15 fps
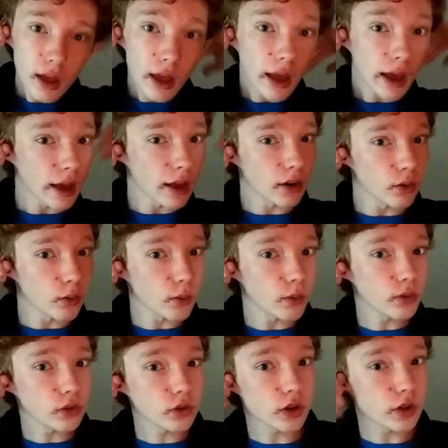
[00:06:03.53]
And
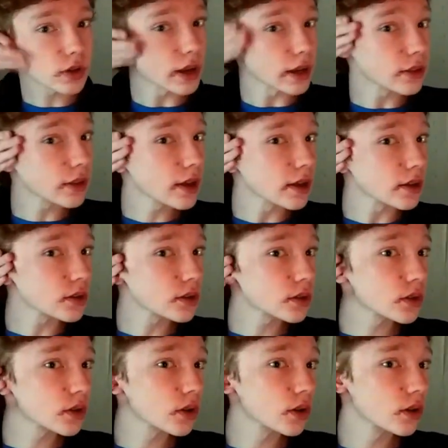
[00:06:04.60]
just like
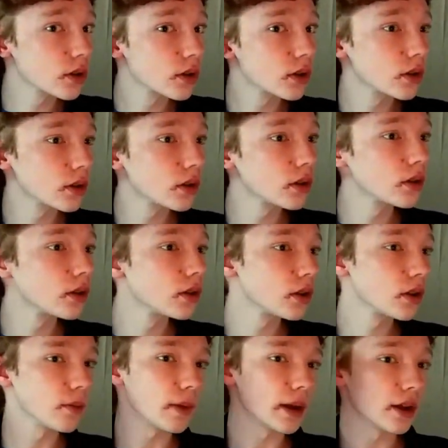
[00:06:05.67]
this,
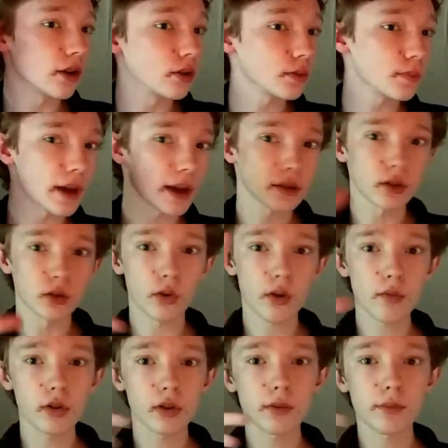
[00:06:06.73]
my ear is back to
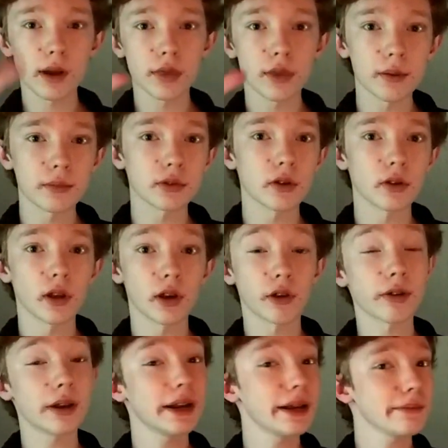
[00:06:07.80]
normal. My thumb's no
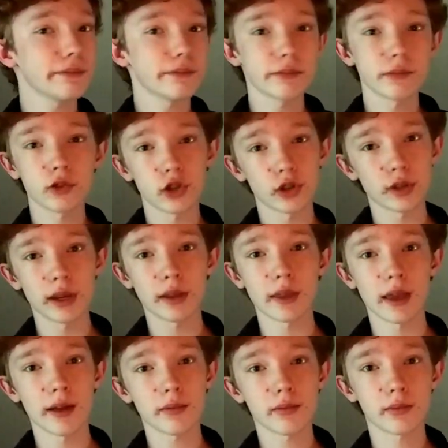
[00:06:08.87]
longer in it. Just like
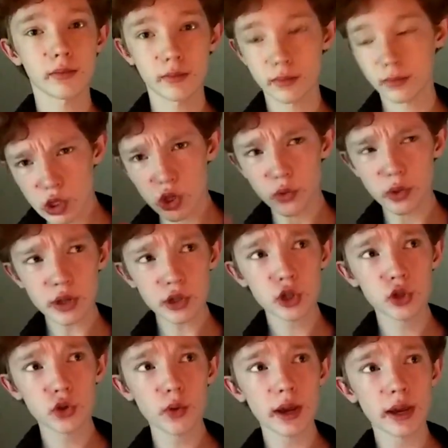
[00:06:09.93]
that. So this
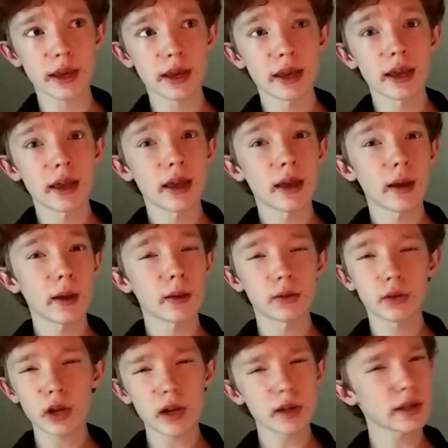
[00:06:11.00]
trick
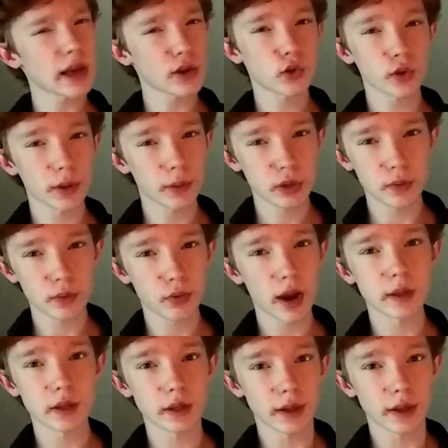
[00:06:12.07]
does actually
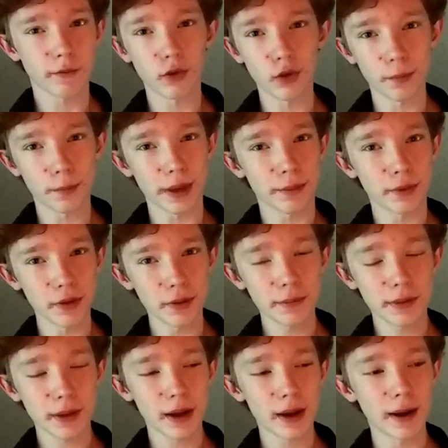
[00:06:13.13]
surprisingly fool people.
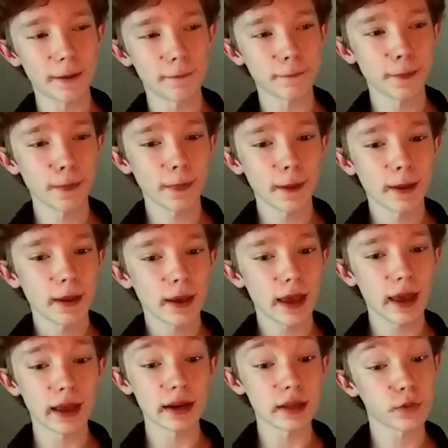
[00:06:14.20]

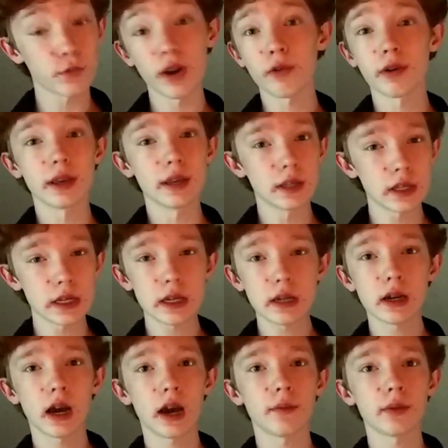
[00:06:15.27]
And it's very easy,
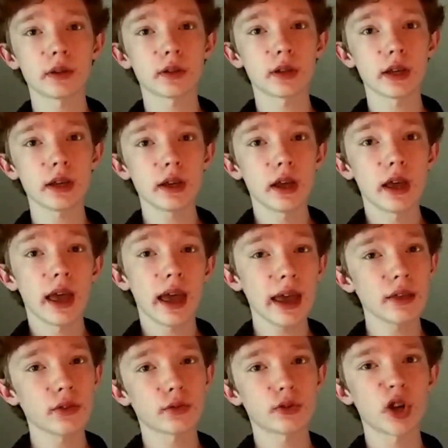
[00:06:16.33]
obviously.
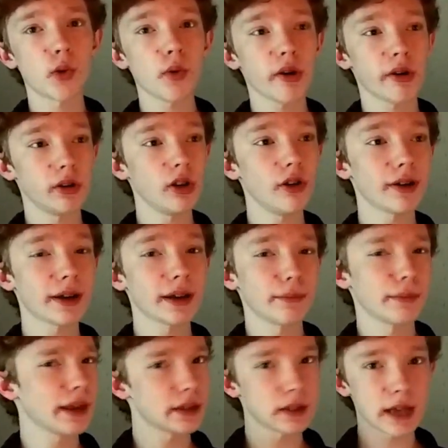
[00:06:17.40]
And there's nowhere to look
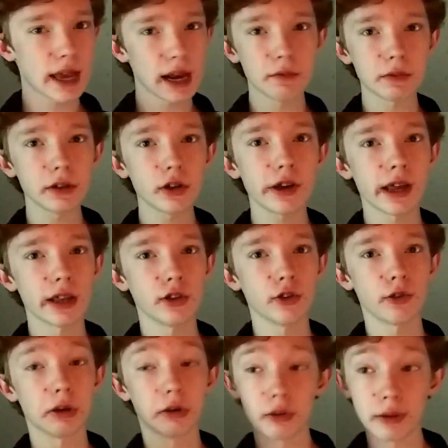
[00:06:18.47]
because you can't even look at
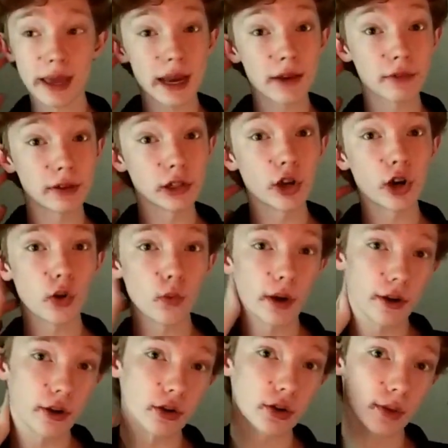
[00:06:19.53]
your ear. You can't even look
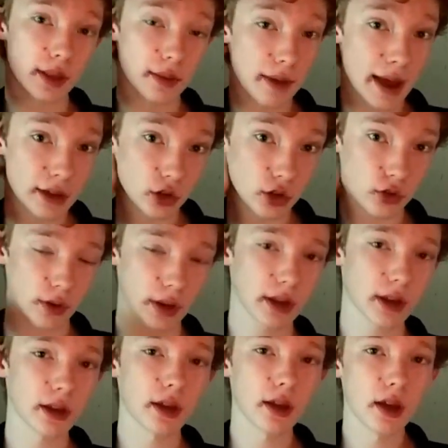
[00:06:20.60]
where you're doing the magic trick.
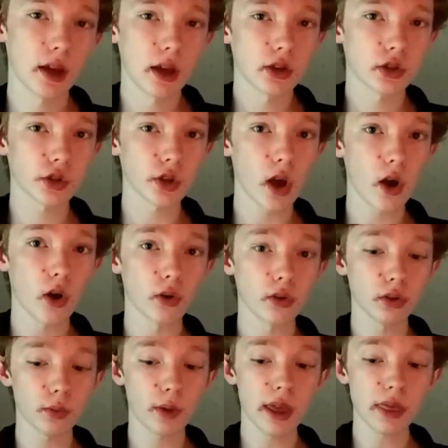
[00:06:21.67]
So
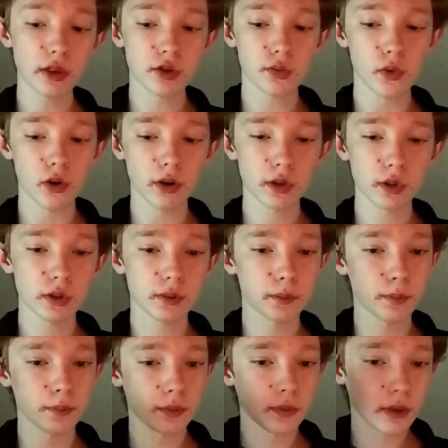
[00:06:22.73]
the way this works
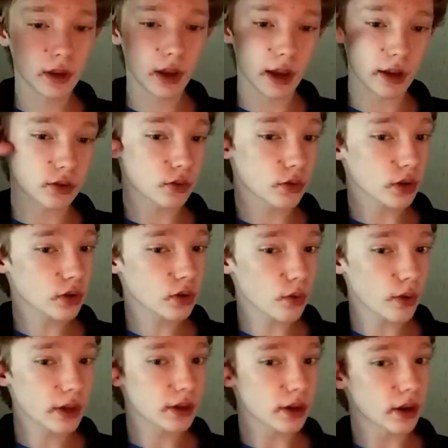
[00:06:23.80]
is you're
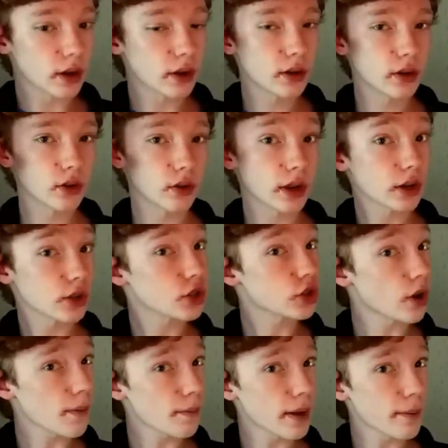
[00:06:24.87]
going to
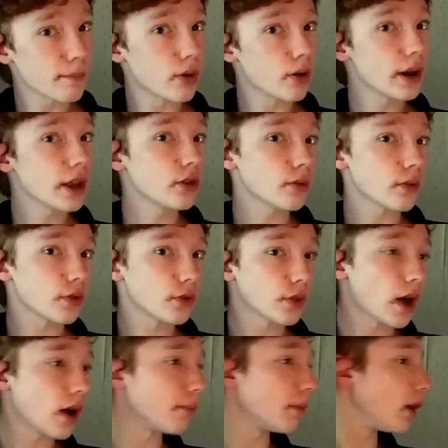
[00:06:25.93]
start by putting your
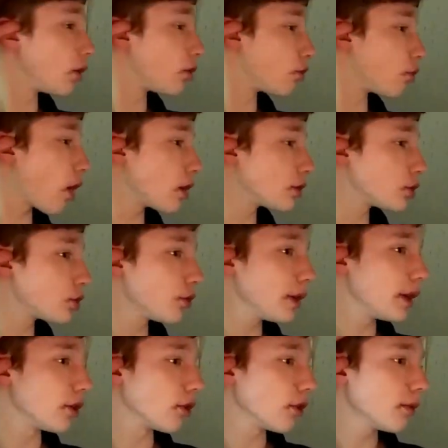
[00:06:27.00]
thumb across your
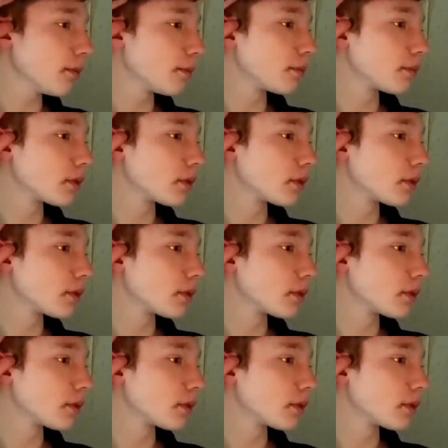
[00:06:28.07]
ear.